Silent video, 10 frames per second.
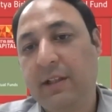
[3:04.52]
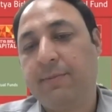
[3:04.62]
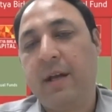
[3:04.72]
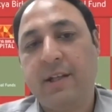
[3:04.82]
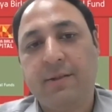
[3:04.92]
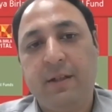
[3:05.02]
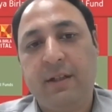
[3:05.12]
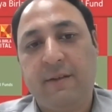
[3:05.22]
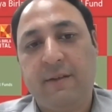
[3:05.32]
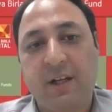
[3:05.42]
wealth
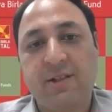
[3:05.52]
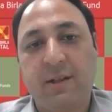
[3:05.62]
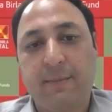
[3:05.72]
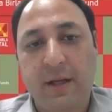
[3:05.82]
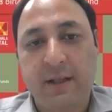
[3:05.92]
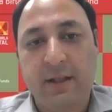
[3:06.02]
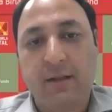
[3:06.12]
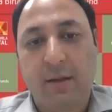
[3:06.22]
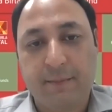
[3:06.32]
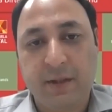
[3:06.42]
management and financial
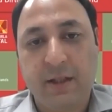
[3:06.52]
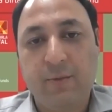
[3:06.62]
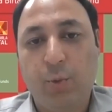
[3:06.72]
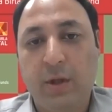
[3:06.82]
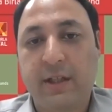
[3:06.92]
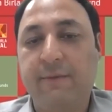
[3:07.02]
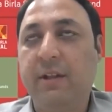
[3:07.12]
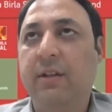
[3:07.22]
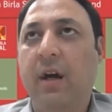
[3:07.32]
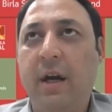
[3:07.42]
planning company working
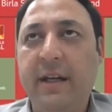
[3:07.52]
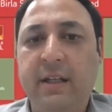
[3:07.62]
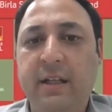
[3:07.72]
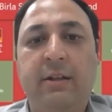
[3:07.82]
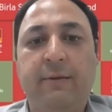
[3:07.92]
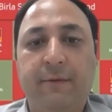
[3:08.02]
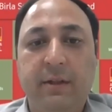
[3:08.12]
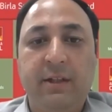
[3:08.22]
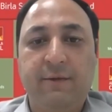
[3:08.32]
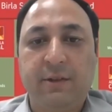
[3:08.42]
with high
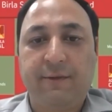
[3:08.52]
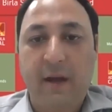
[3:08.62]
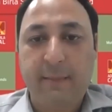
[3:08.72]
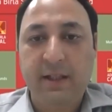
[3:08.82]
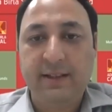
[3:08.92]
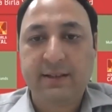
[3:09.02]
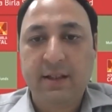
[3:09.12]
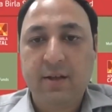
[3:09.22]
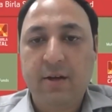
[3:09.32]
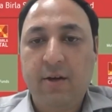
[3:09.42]
net worth families
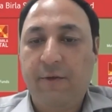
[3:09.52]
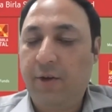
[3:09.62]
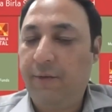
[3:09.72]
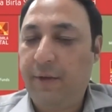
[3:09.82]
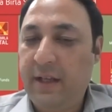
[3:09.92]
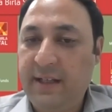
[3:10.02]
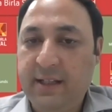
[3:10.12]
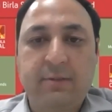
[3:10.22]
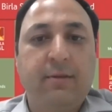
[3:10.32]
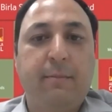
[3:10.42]
from
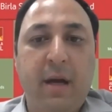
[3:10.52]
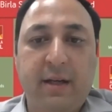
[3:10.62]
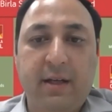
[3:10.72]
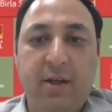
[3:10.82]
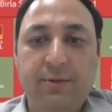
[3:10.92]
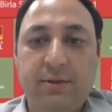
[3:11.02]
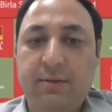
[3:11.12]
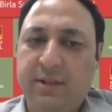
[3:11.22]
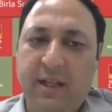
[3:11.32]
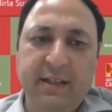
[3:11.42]
various backgrounds,
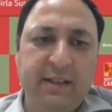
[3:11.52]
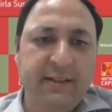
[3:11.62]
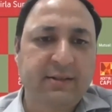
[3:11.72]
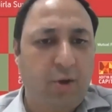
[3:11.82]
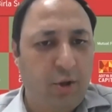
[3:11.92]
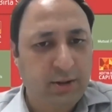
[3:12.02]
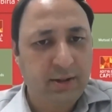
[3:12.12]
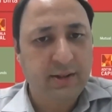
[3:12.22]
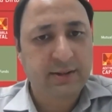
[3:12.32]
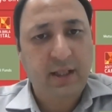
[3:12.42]
scientists,
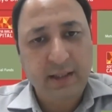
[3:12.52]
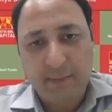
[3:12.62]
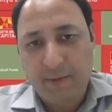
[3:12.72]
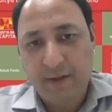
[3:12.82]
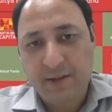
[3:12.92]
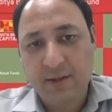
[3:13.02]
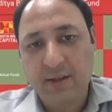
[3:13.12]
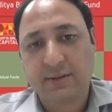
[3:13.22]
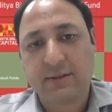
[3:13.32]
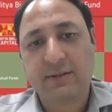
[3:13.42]
authors, IT
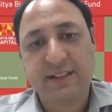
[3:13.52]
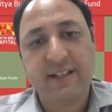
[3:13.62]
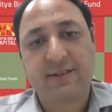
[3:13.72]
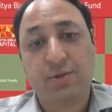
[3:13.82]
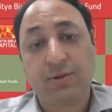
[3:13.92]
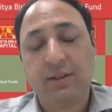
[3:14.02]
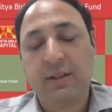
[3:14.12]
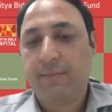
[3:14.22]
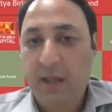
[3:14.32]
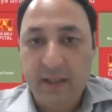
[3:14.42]
professionals, CXOs,
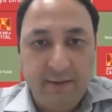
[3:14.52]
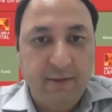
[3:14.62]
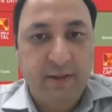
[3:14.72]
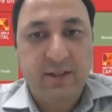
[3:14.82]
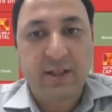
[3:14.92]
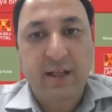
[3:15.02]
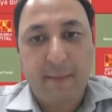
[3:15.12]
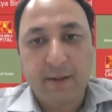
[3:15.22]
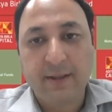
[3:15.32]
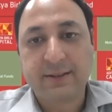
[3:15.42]
and even venture
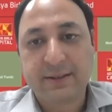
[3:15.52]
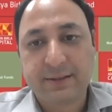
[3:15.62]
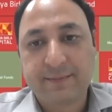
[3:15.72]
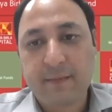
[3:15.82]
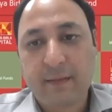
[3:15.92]
capitalists.